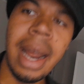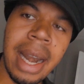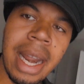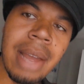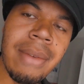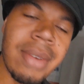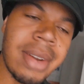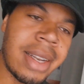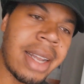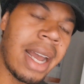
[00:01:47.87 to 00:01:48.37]
And
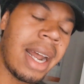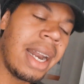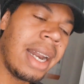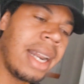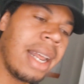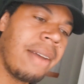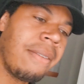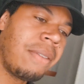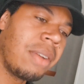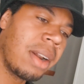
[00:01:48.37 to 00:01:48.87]
even then, it
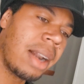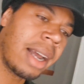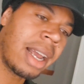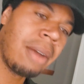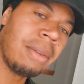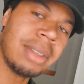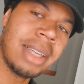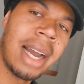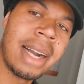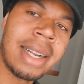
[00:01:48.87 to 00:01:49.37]
didn't feel like
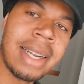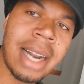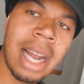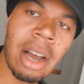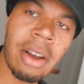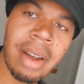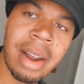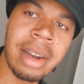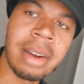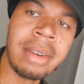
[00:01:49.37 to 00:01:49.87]
he was acting
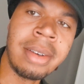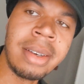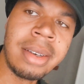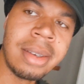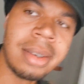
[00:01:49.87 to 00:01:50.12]
out of anger.